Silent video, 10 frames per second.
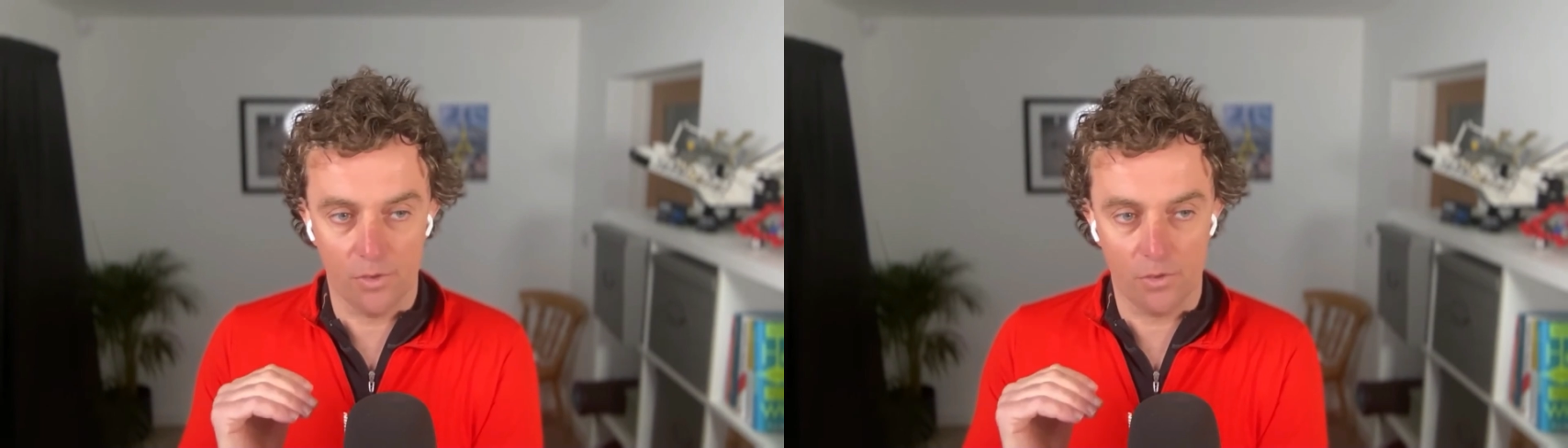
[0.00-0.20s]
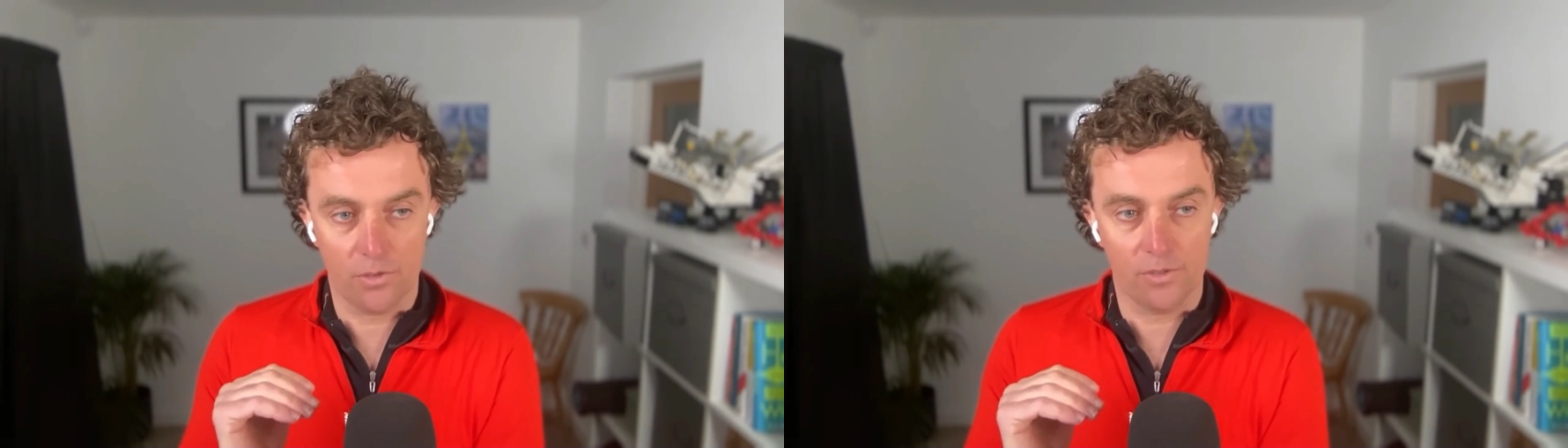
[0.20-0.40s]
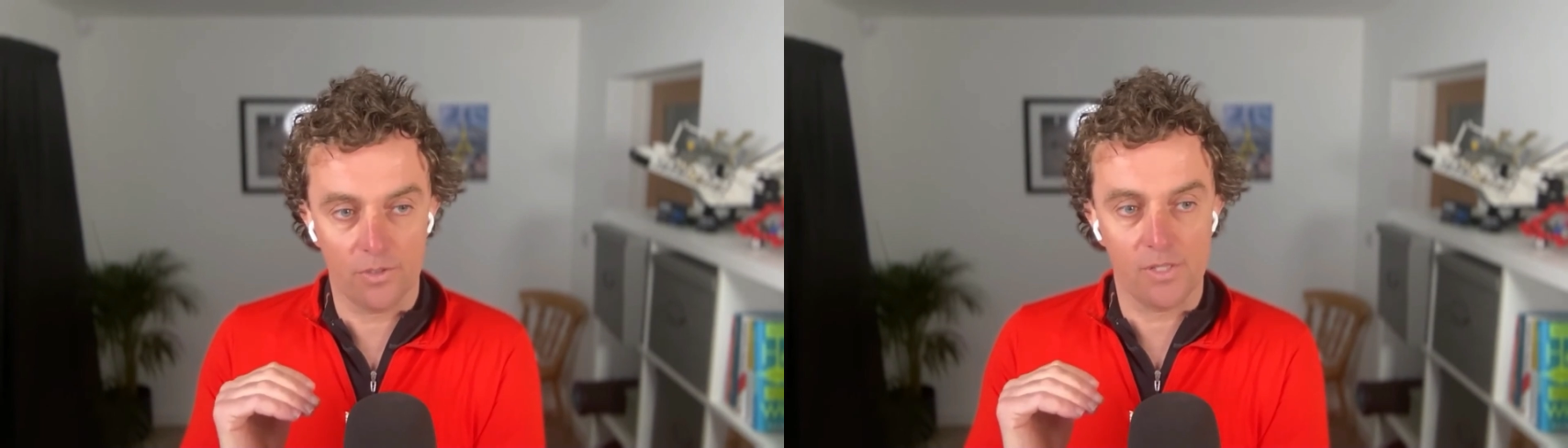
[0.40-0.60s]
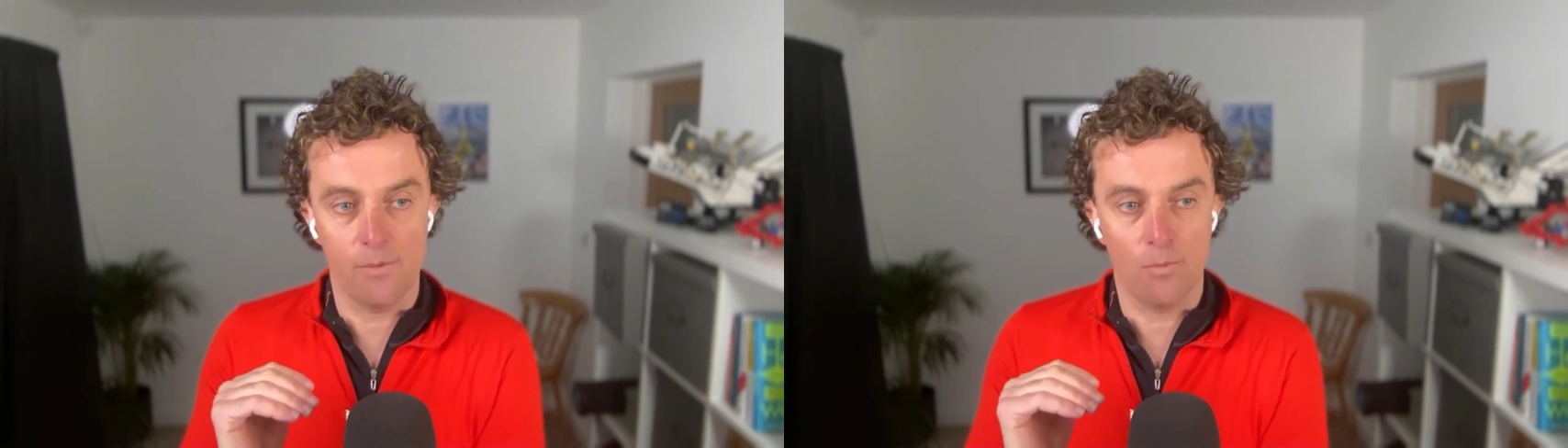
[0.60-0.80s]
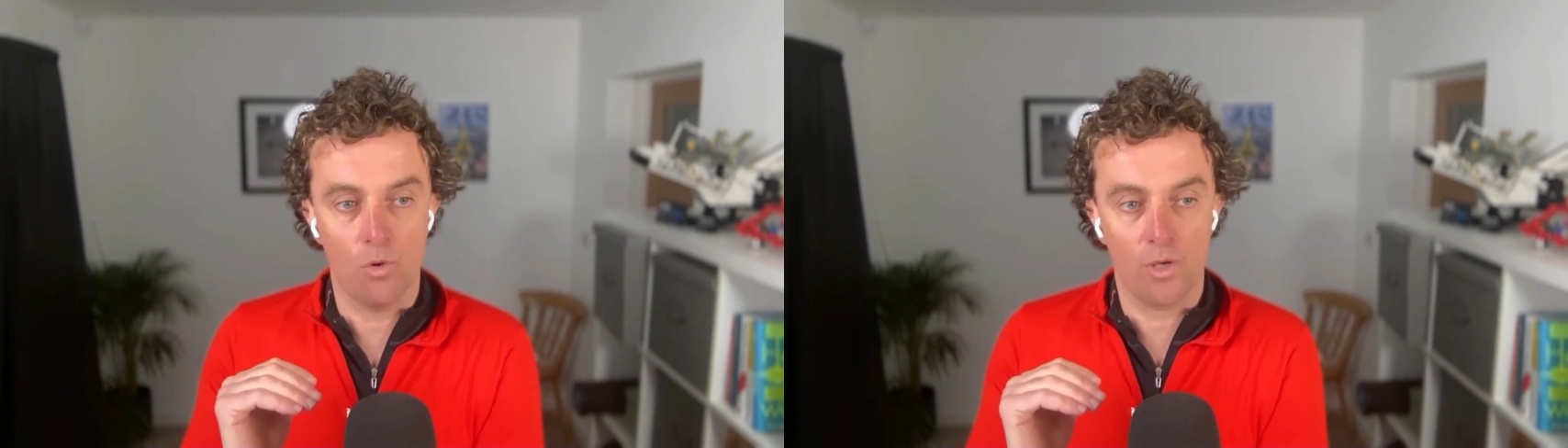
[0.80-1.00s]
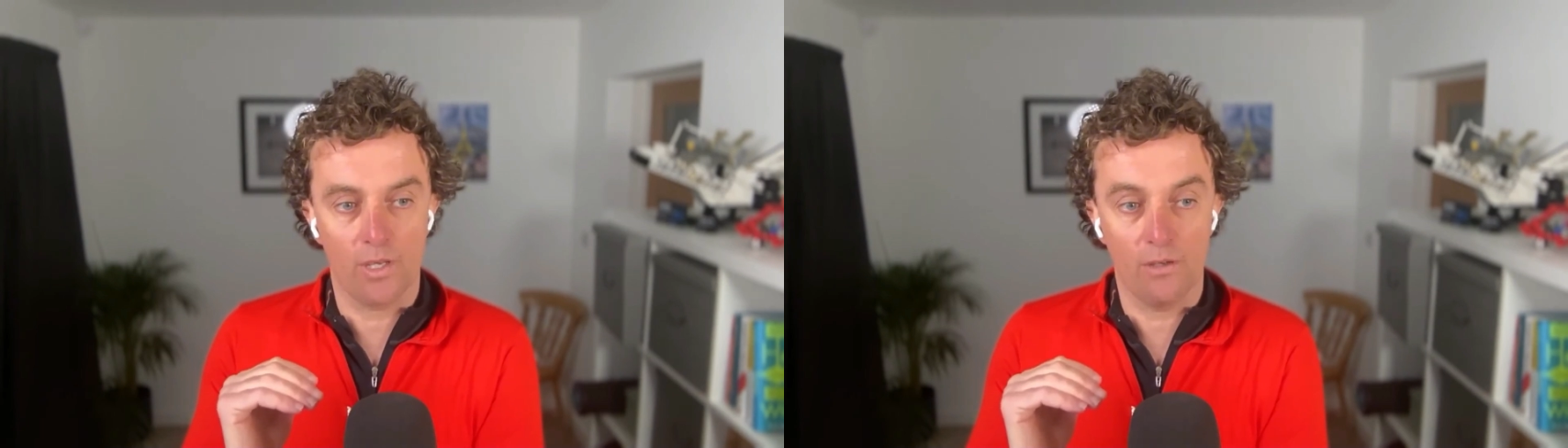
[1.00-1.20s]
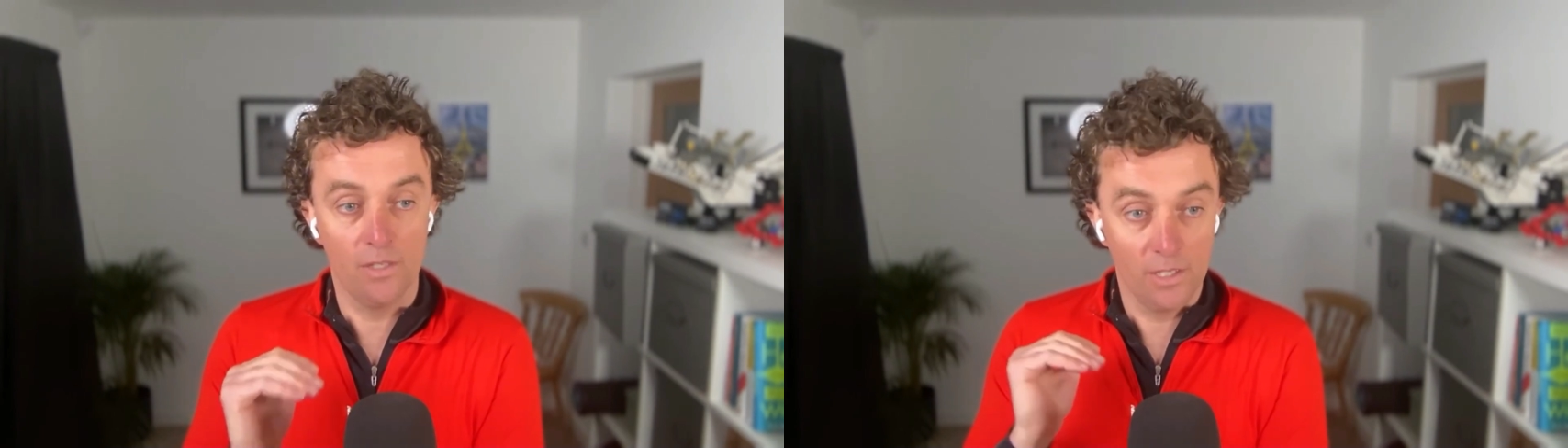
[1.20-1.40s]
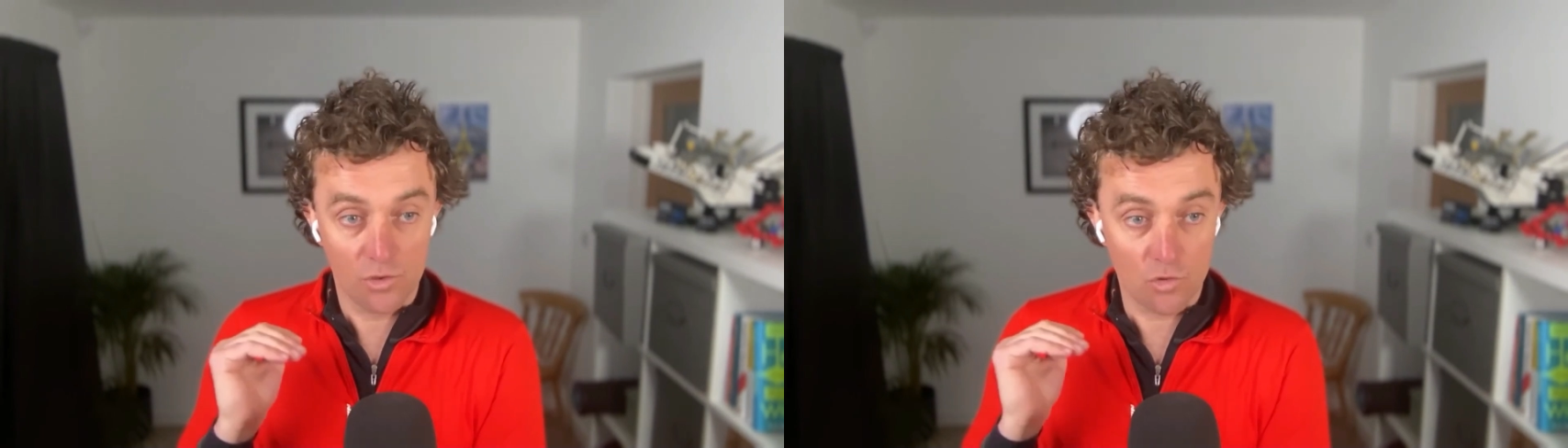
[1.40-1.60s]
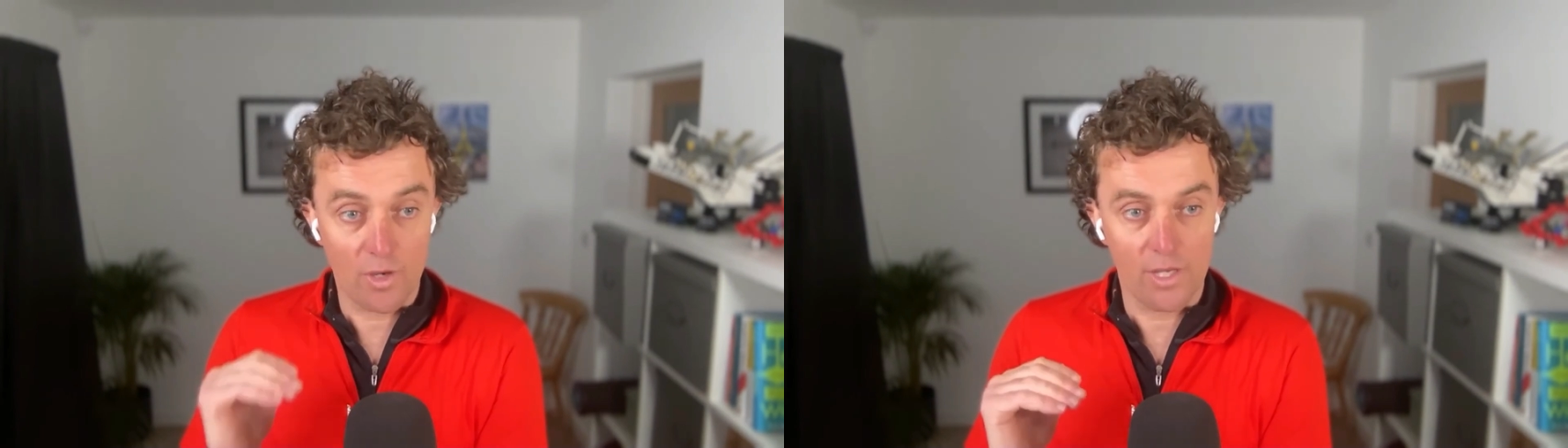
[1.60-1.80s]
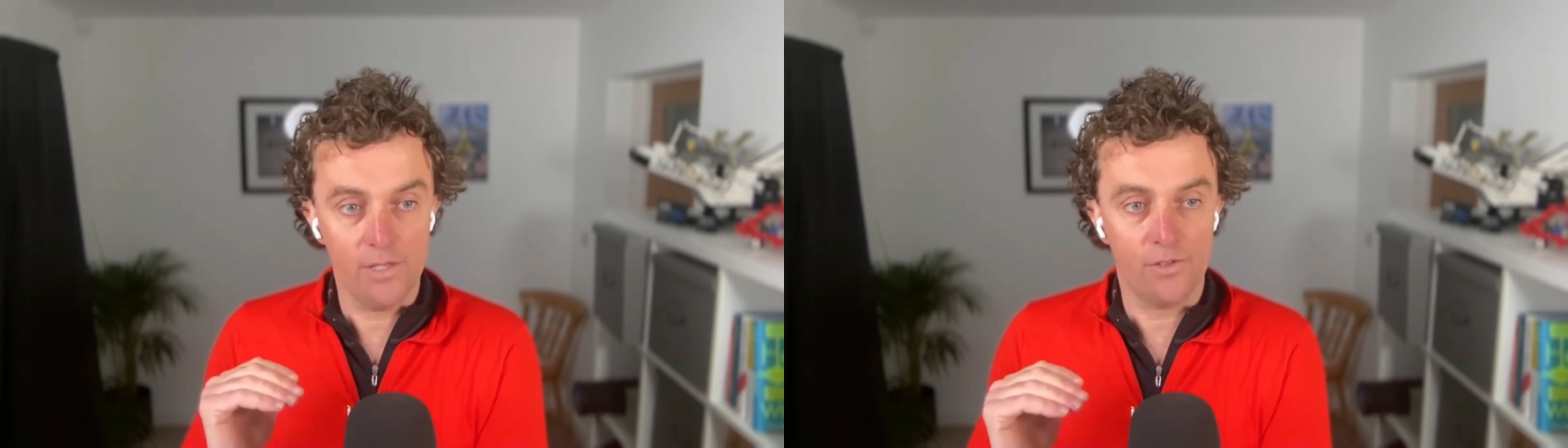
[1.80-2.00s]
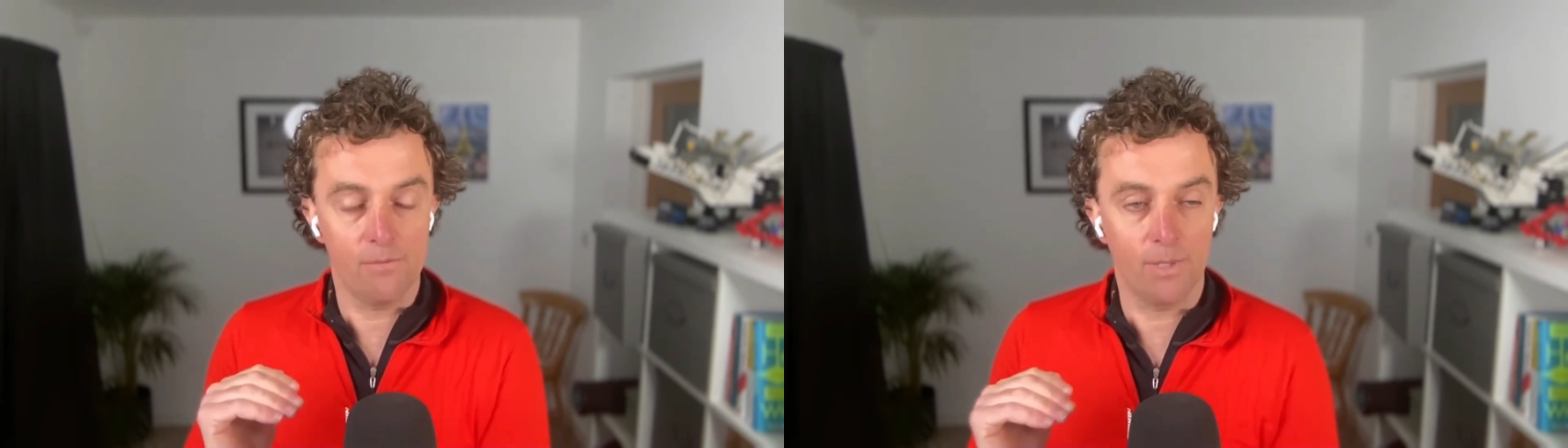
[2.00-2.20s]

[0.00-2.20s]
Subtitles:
doctors are sleepwalking straight into,